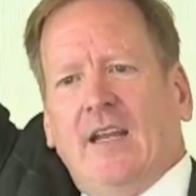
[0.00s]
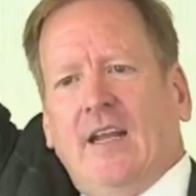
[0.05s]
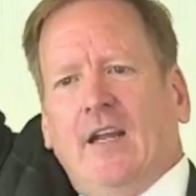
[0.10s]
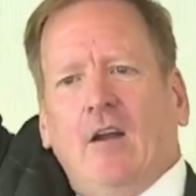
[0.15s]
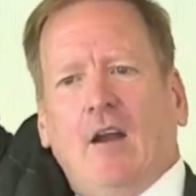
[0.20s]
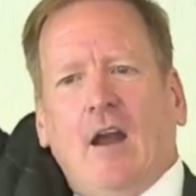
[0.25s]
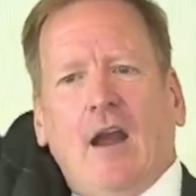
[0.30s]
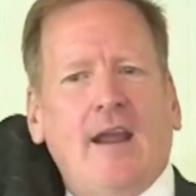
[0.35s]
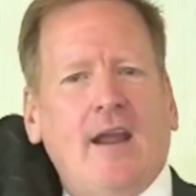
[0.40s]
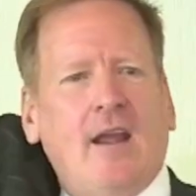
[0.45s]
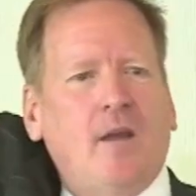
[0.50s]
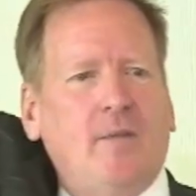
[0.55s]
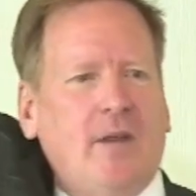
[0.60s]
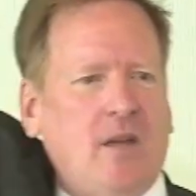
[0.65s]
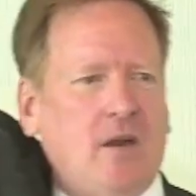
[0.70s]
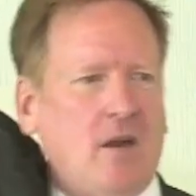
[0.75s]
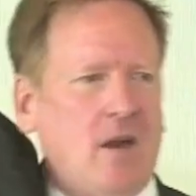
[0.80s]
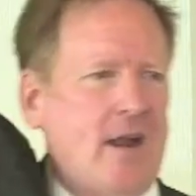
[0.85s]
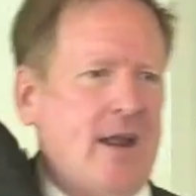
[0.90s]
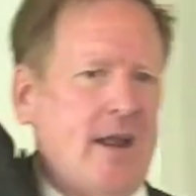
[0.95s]
here I
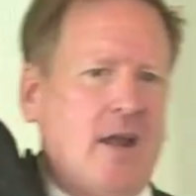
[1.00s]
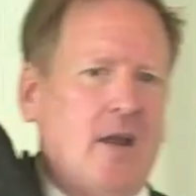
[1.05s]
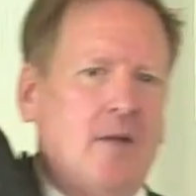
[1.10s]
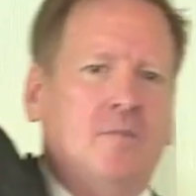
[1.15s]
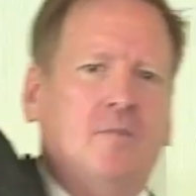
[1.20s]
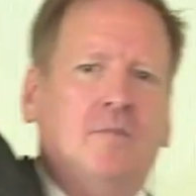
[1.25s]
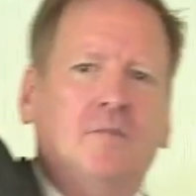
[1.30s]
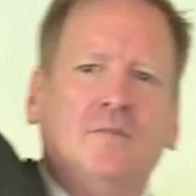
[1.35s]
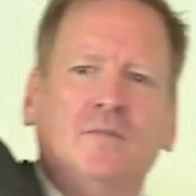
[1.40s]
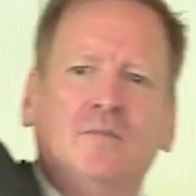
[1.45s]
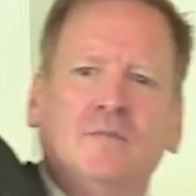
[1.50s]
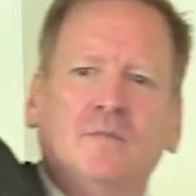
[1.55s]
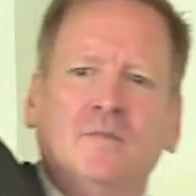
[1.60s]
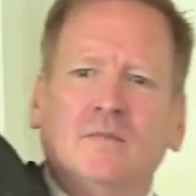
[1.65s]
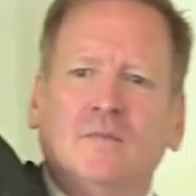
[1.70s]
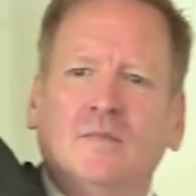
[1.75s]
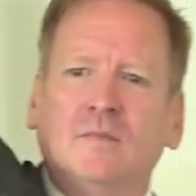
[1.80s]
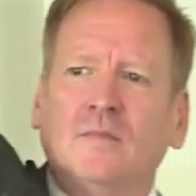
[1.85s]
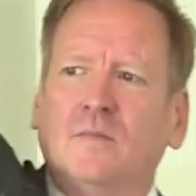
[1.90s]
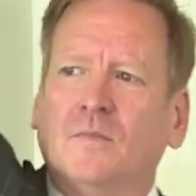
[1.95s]
am.
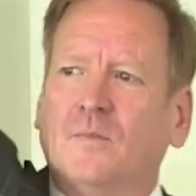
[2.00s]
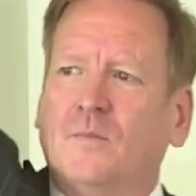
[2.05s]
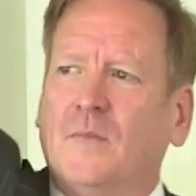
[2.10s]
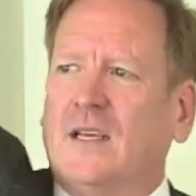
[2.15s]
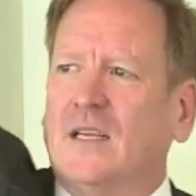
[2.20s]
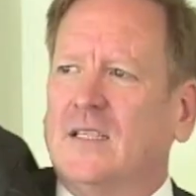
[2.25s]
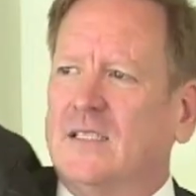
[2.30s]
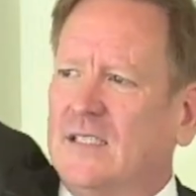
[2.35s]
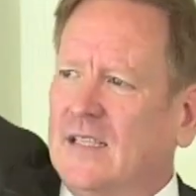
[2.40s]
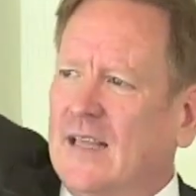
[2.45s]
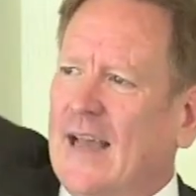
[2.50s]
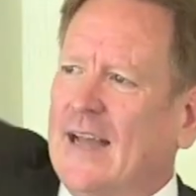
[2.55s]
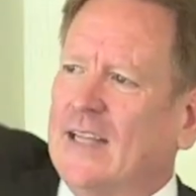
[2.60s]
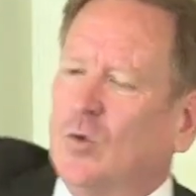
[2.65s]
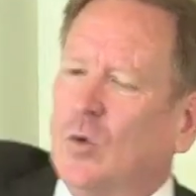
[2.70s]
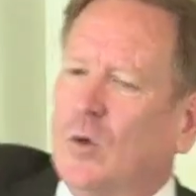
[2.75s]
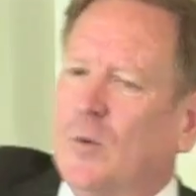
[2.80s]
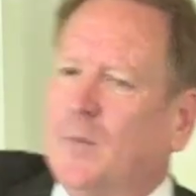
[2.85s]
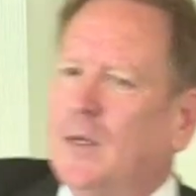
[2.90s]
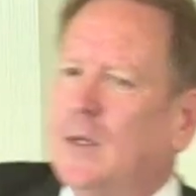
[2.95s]
Because that's
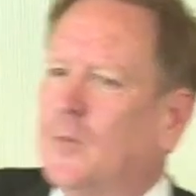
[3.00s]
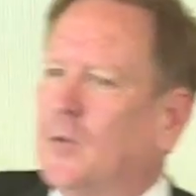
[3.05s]
what people